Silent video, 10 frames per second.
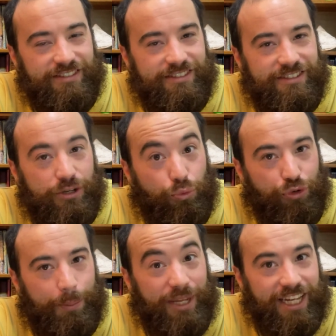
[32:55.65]

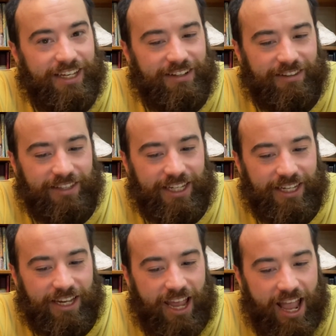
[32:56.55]
fists
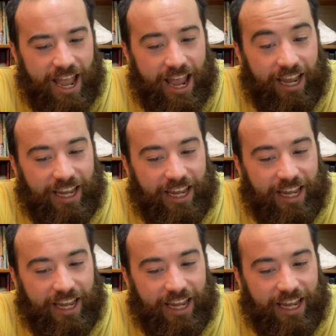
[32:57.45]
repeatedly.